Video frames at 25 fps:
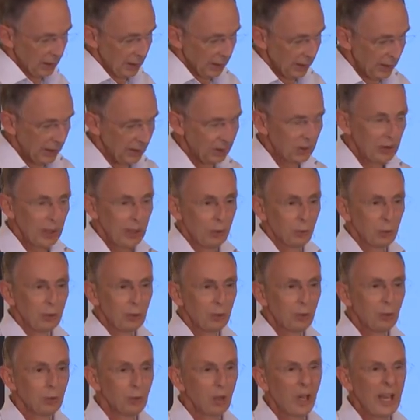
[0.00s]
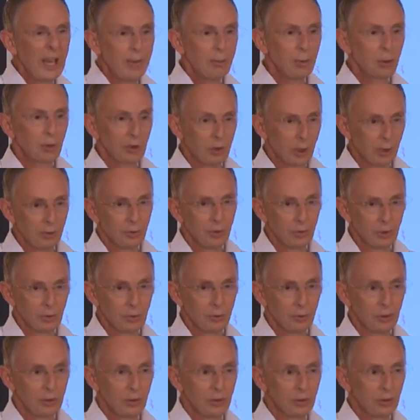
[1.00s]
death. We call it
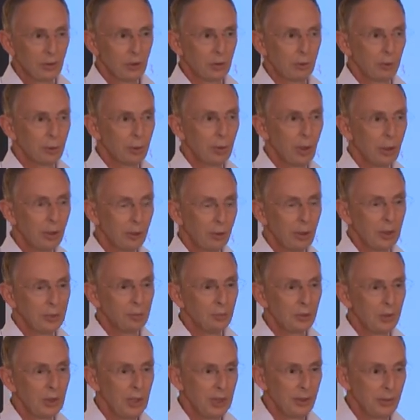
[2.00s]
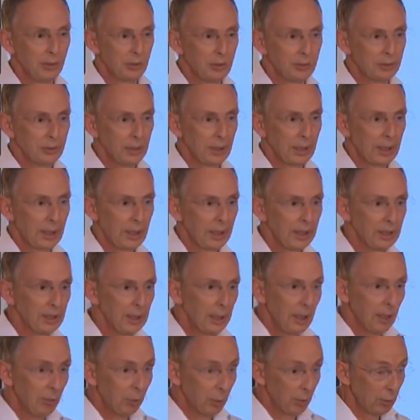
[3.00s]
apoptosis, which is sort of programmed death, okay?
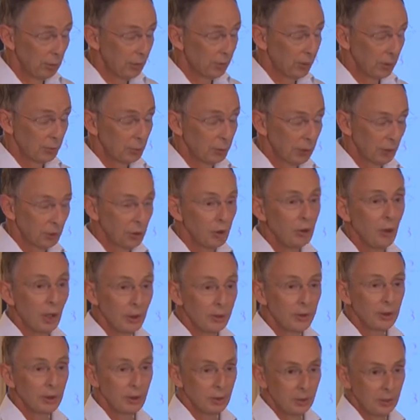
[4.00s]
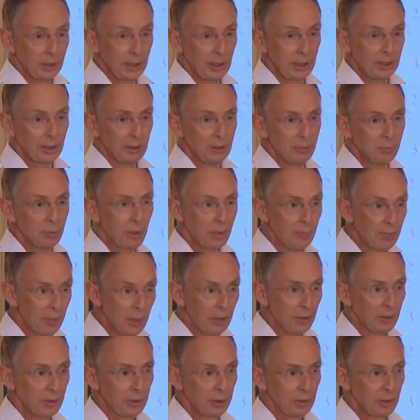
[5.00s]
We want some cells not to do that, but
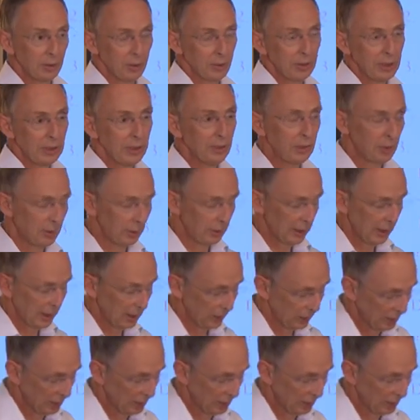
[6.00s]
most cells need to do that at